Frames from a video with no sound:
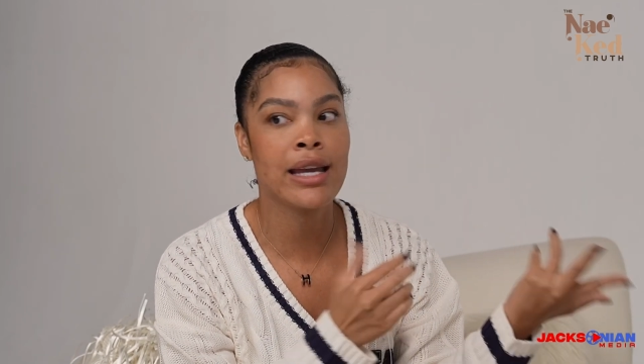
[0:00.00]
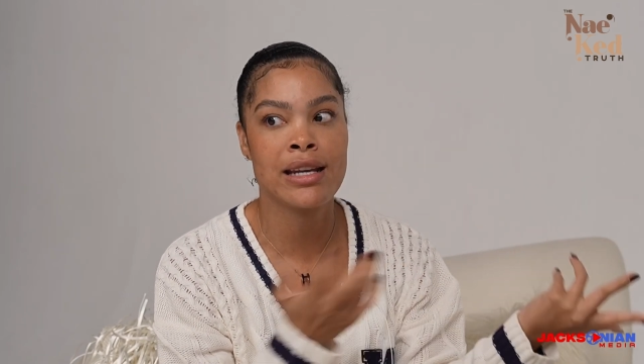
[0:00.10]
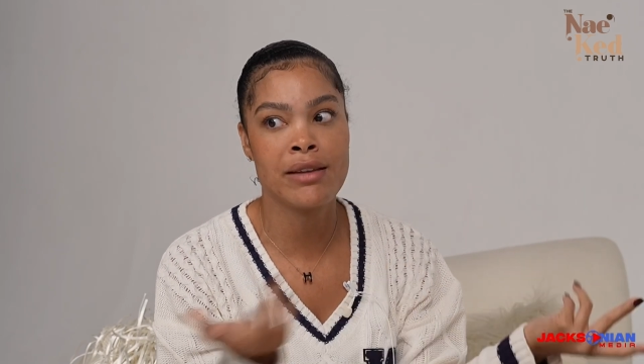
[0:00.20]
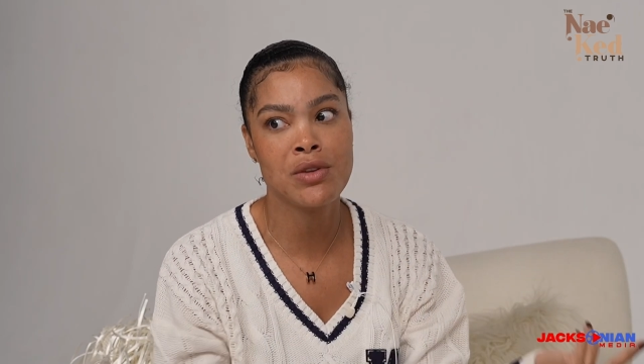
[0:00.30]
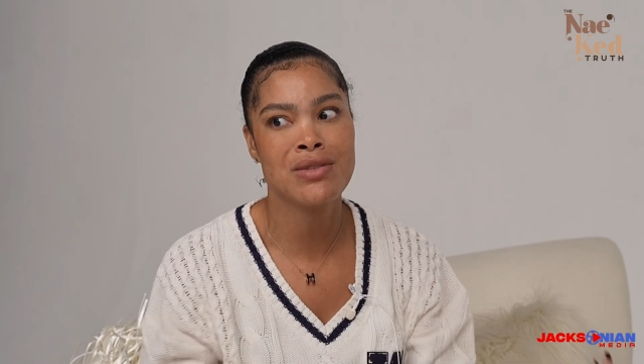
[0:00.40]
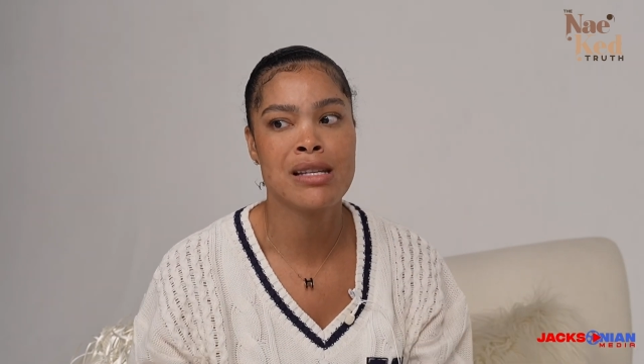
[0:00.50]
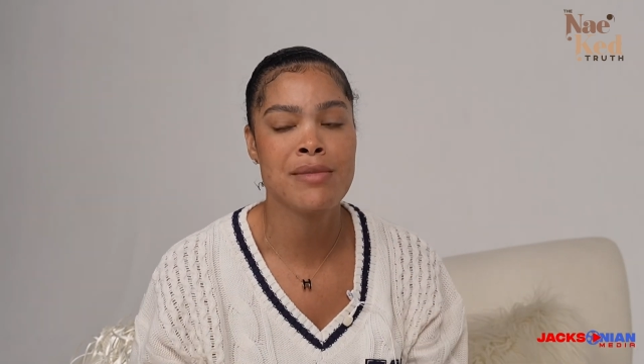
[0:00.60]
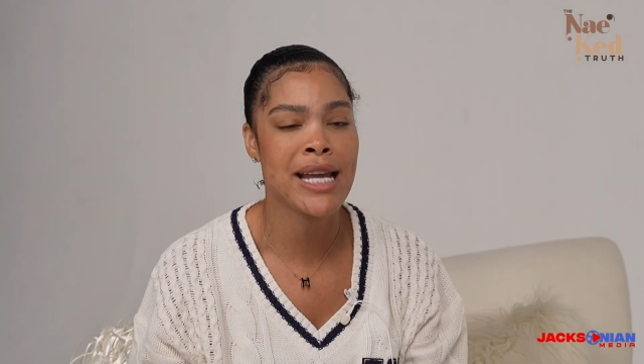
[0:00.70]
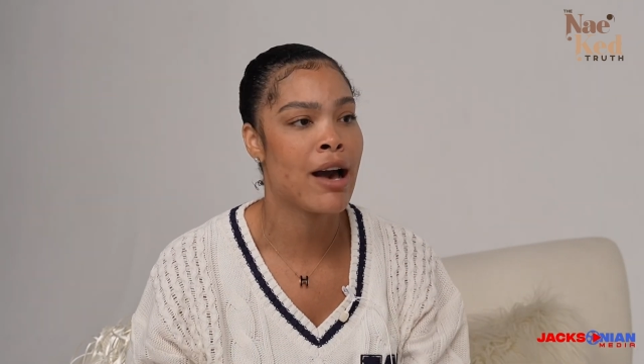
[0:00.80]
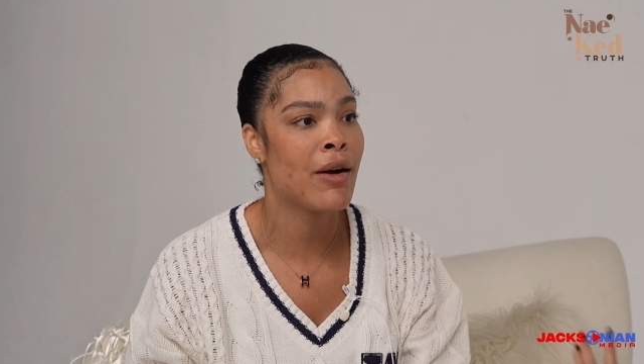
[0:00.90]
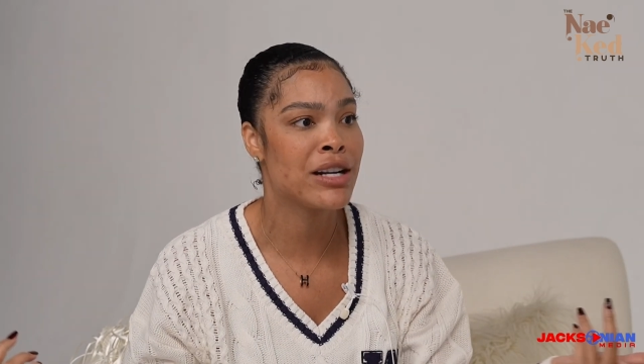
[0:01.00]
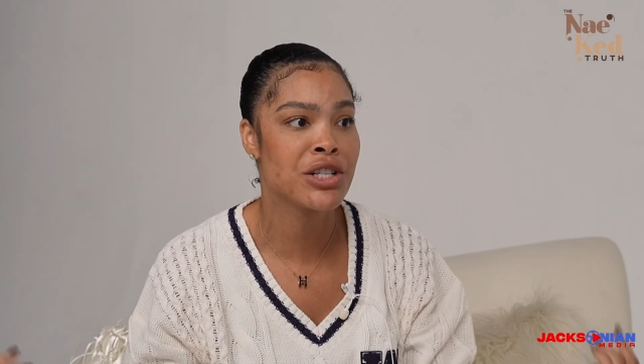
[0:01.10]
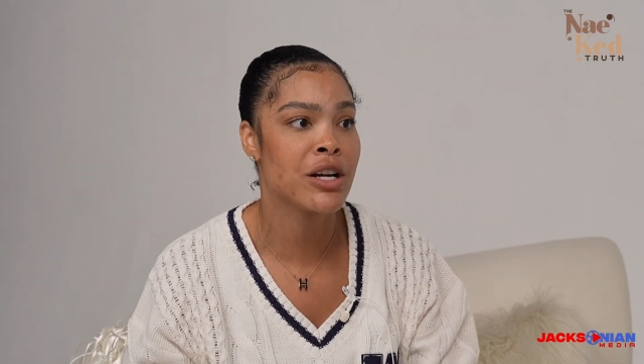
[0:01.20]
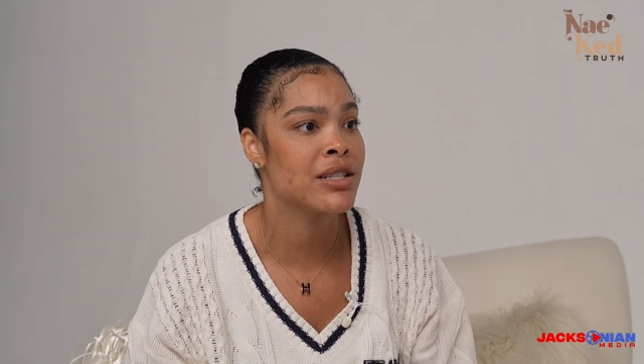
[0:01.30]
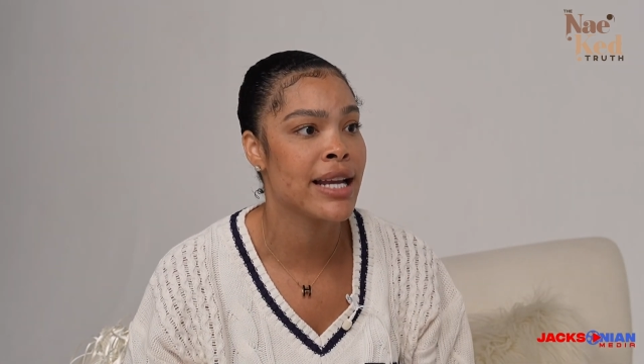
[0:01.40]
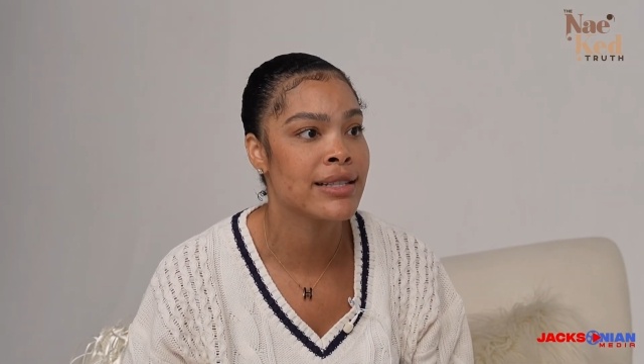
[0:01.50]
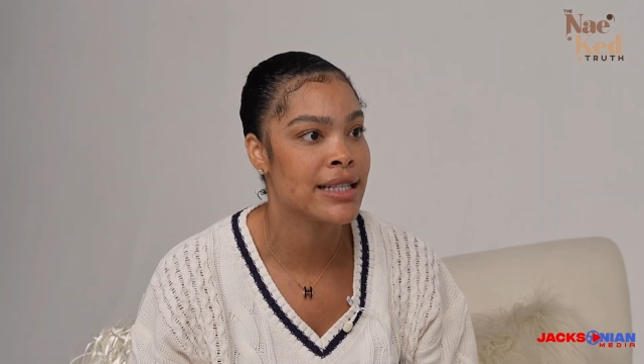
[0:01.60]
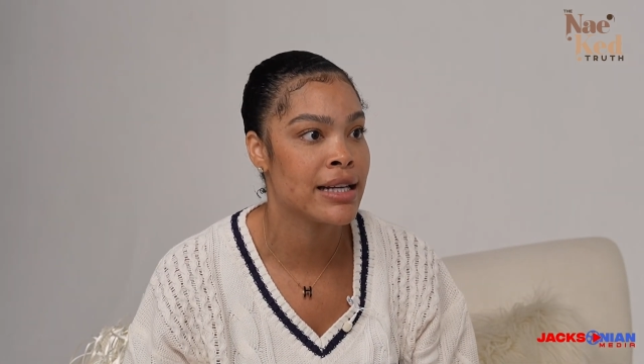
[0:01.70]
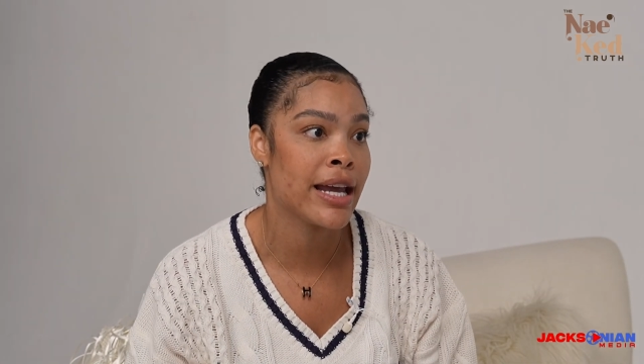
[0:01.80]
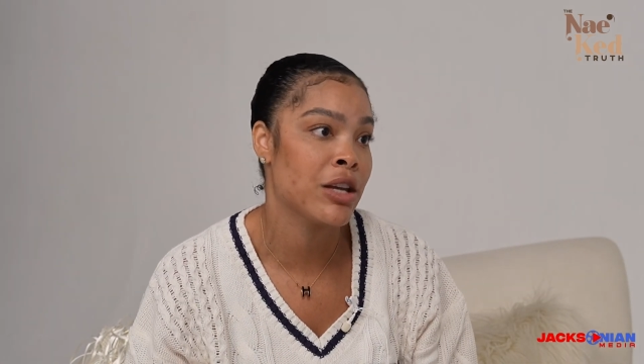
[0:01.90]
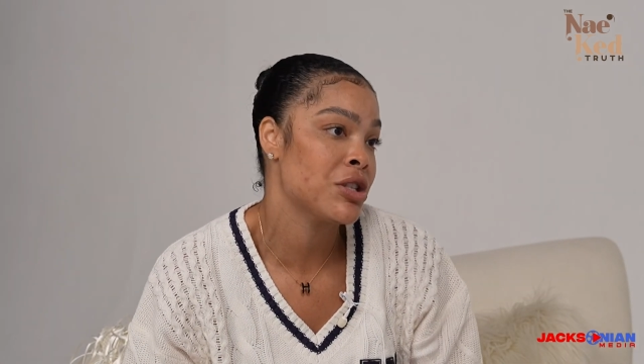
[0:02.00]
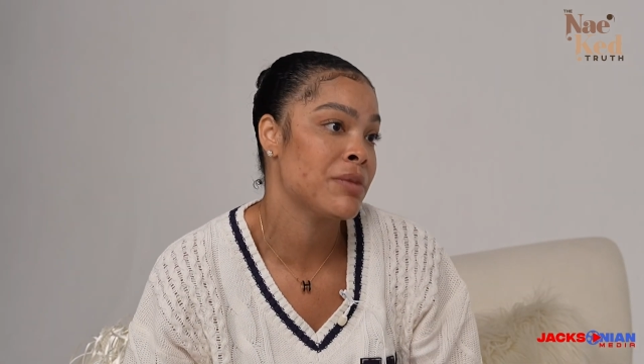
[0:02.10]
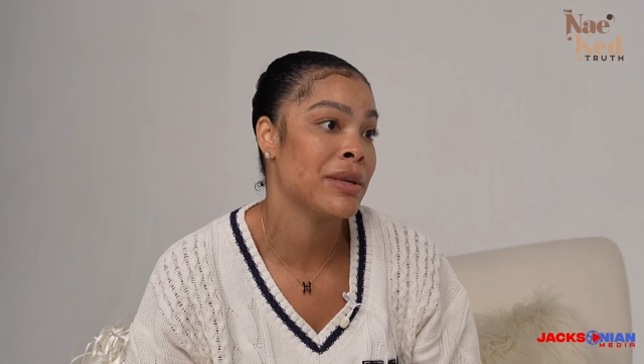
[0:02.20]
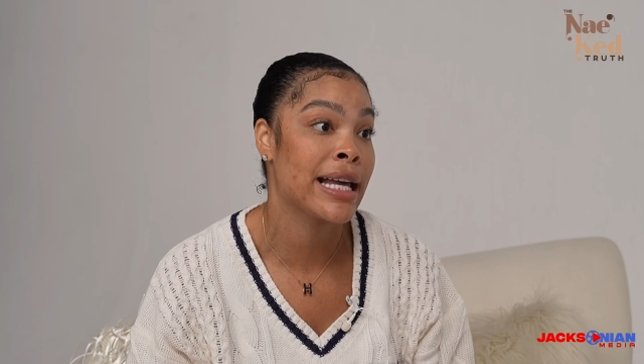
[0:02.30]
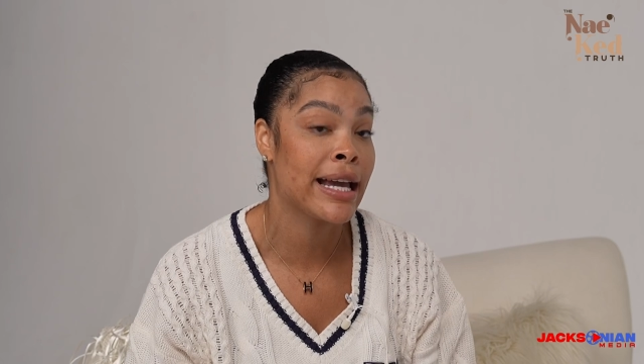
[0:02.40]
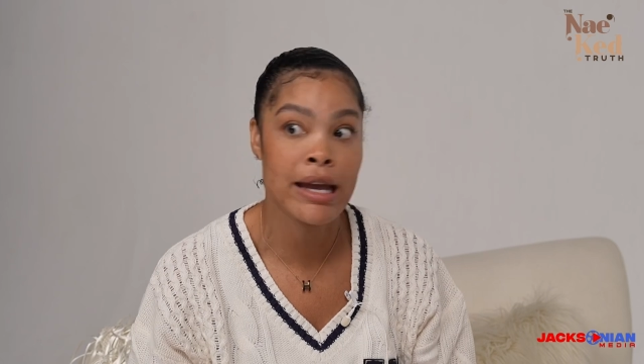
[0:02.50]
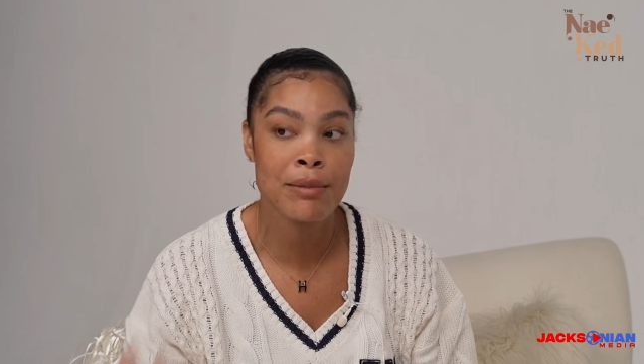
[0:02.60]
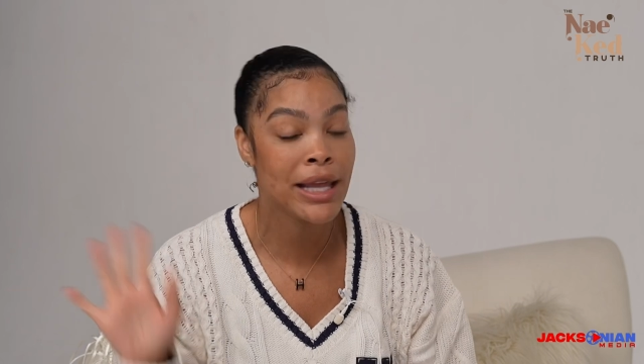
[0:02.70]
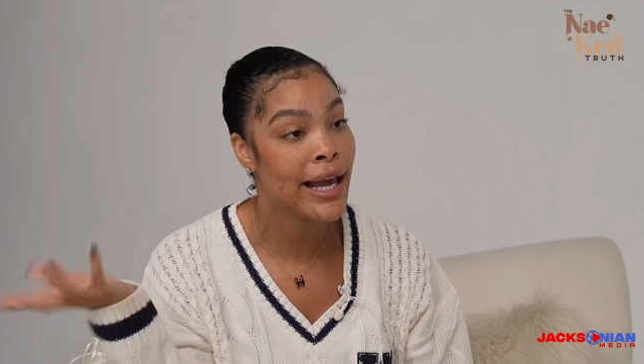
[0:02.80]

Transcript: and if you see me out at church next Sunday, you just be like, hey,